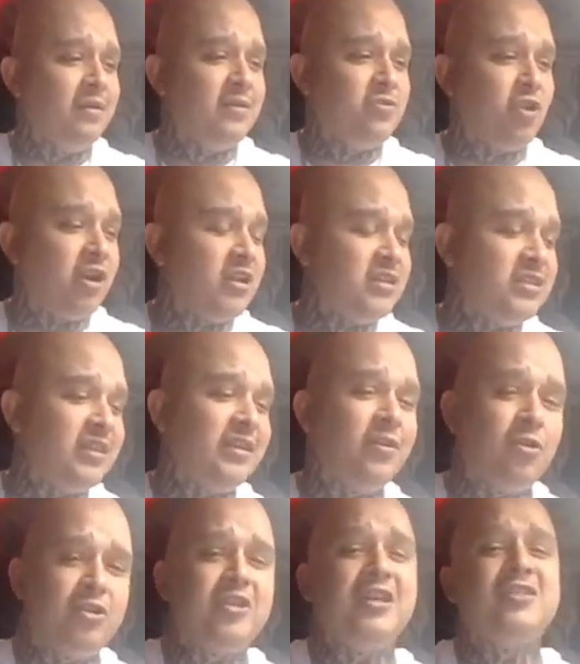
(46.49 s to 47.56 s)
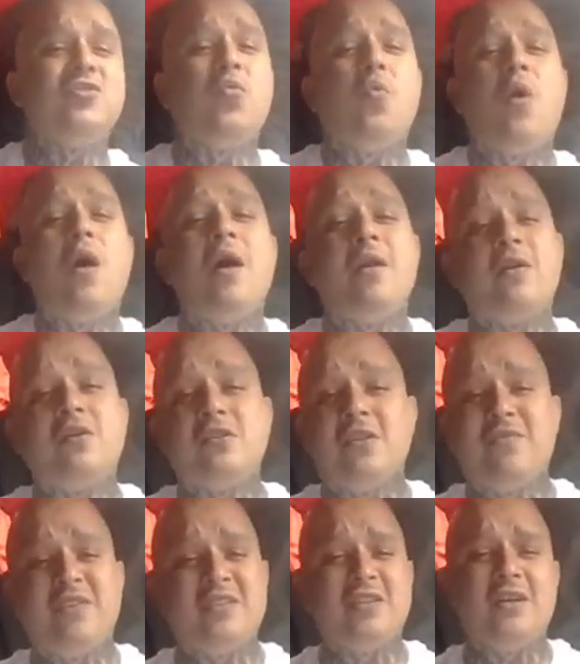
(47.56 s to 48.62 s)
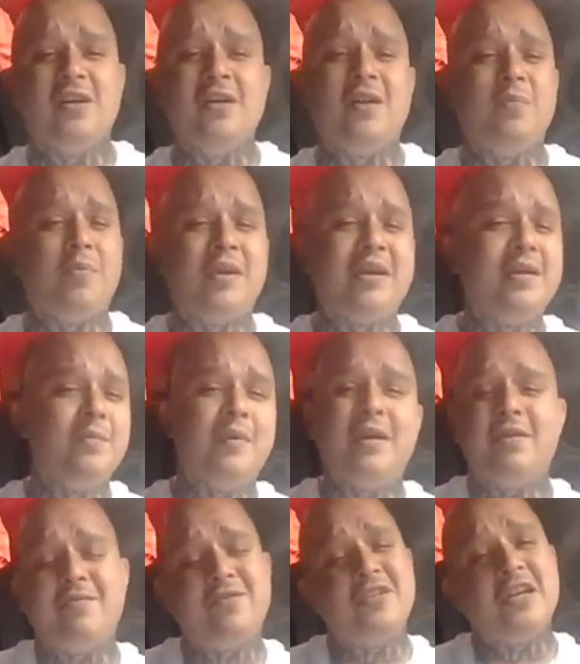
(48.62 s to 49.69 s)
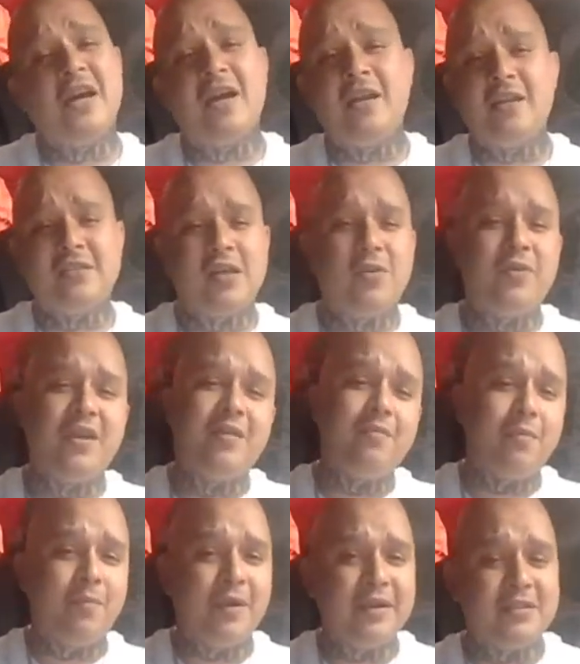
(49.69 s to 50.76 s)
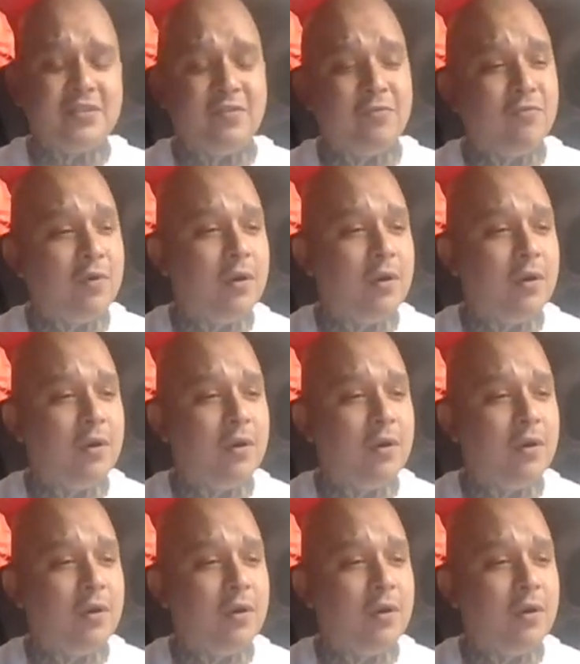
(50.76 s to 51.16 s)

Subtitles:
trying to see or test the waters if it's good to bring him in. Childless, I'll never bring some